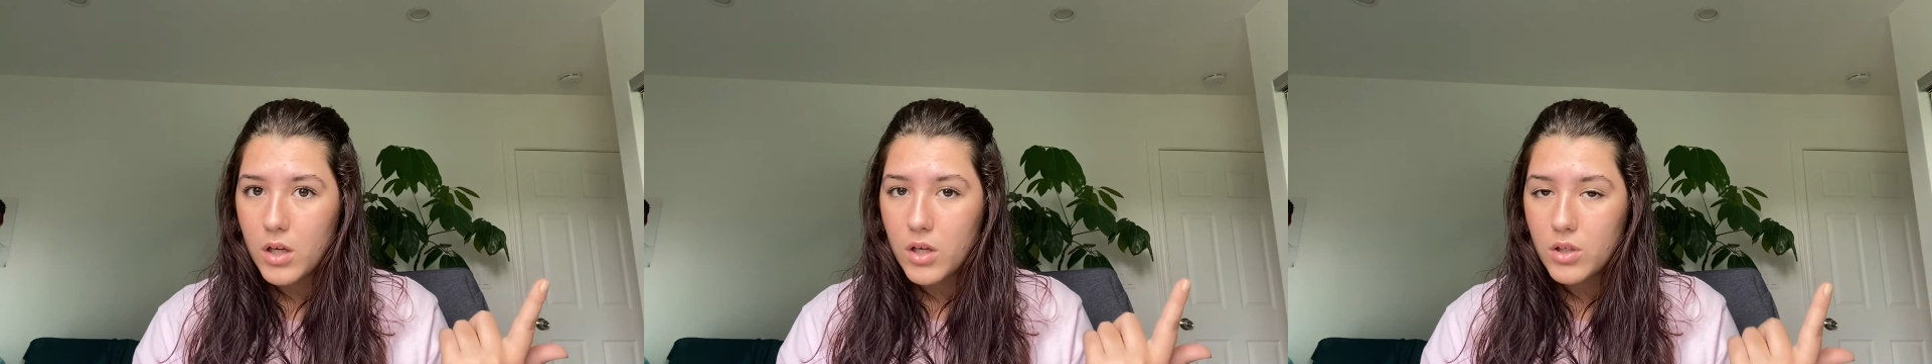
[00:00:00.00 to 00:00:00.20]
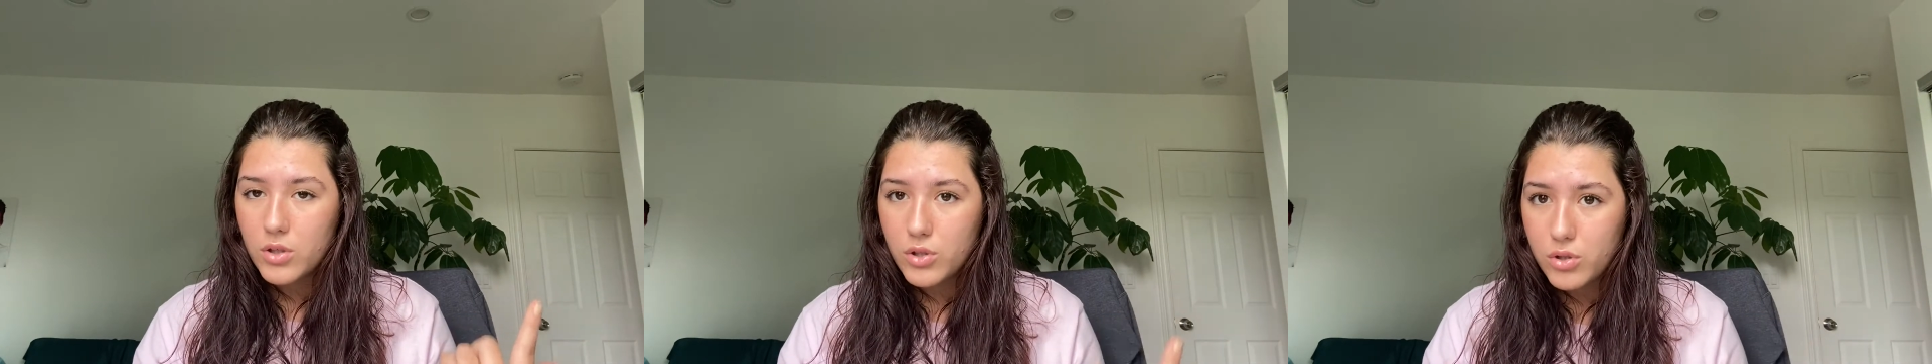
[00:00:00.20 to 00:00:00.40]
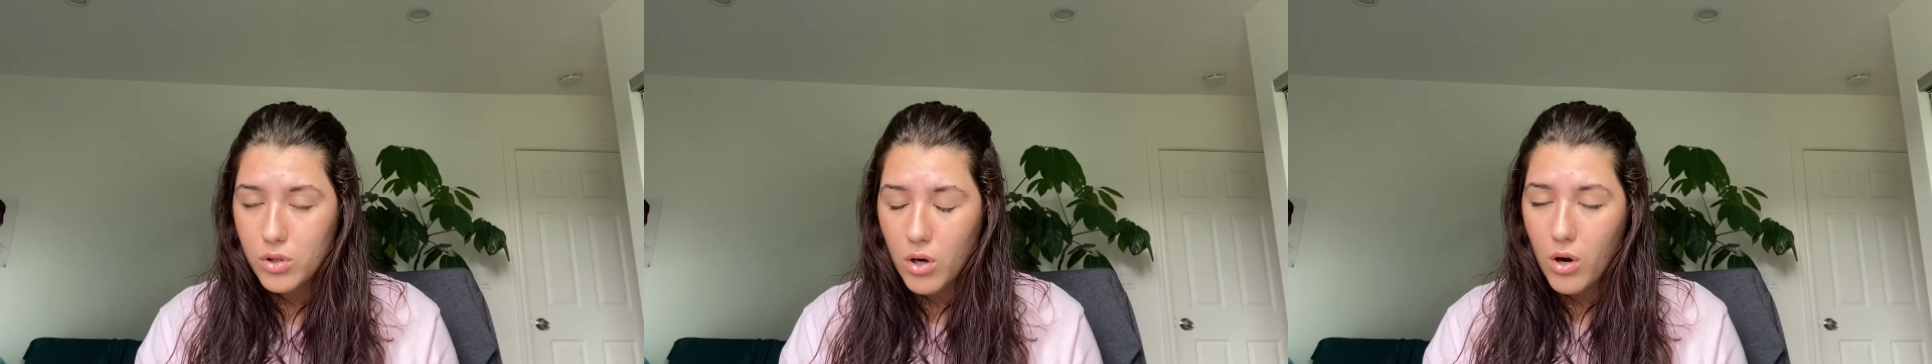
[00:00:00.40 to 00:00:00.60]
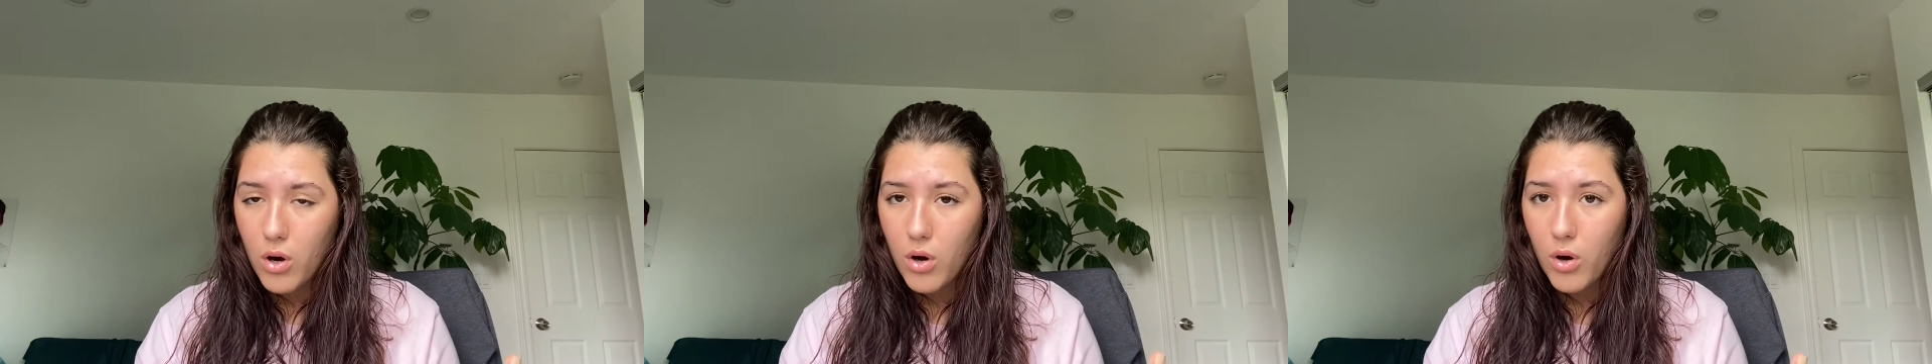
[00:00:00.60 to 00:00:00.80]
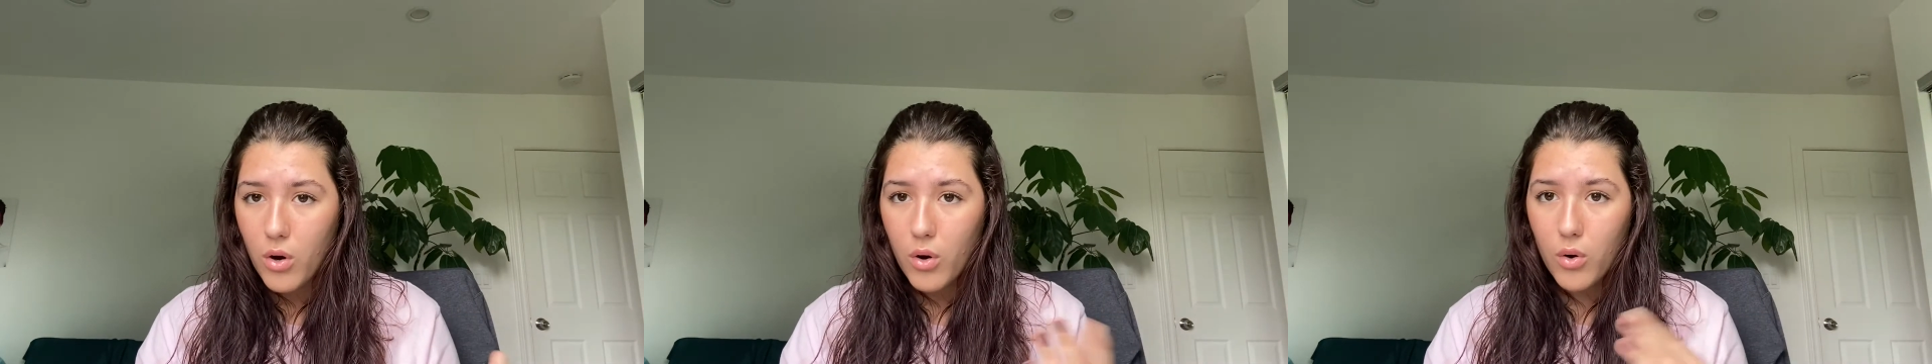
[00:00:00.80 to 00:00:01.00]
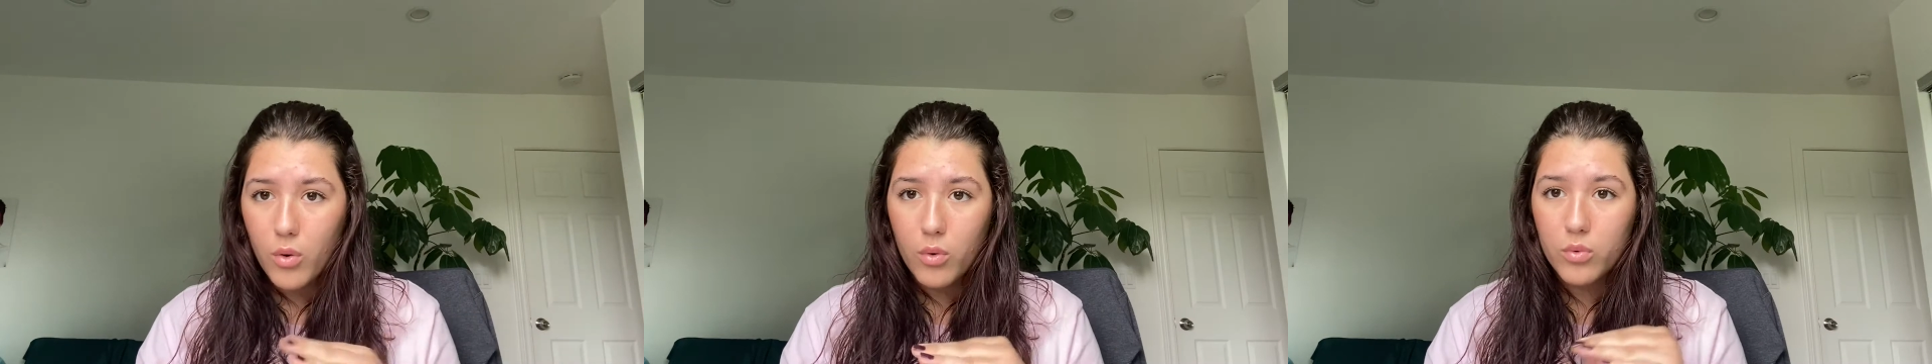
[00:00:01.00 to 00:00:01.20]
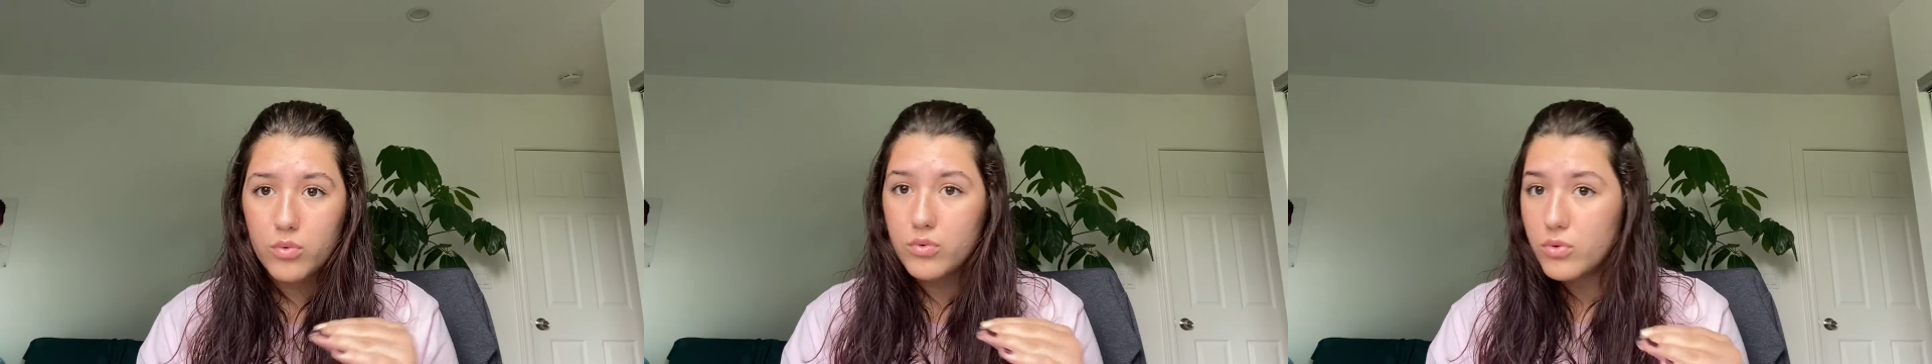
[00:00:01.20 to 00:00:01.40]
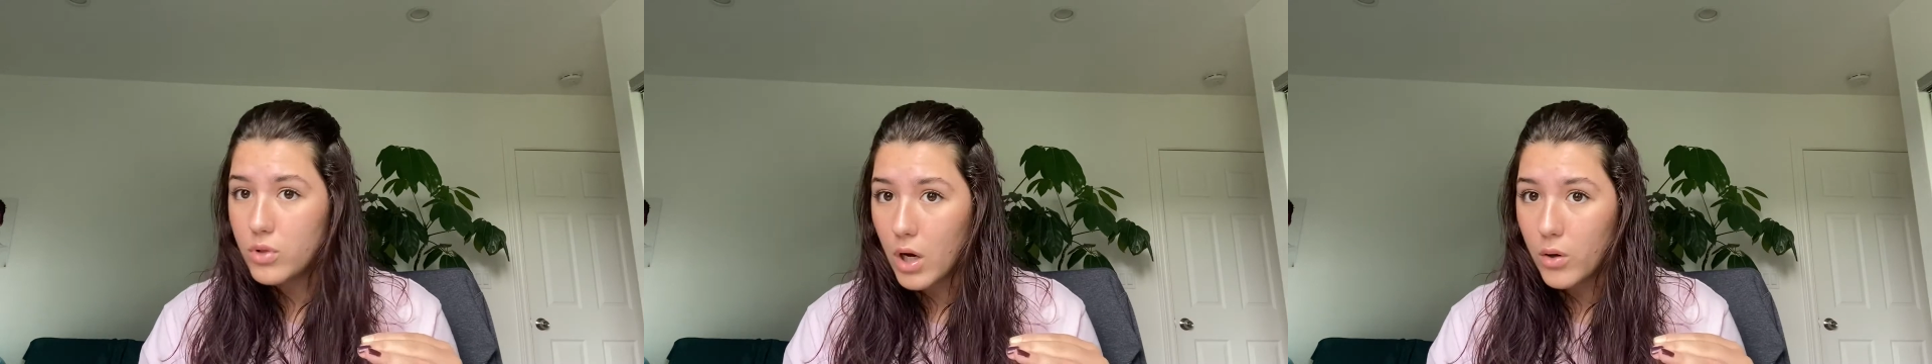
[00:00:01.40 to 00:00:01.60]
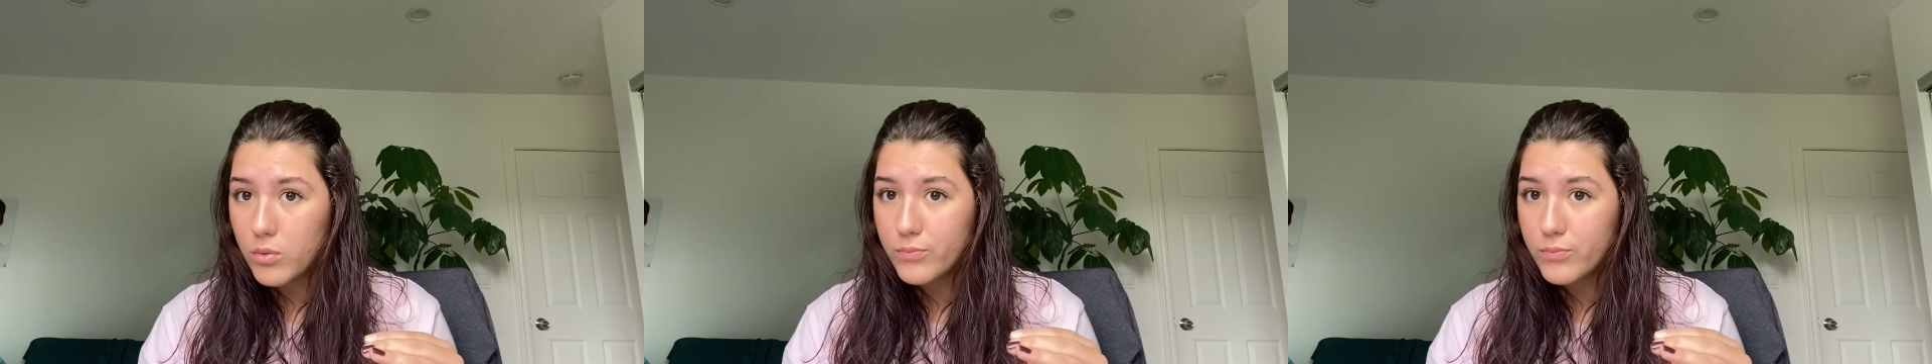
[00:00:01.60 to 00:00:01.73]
So, no.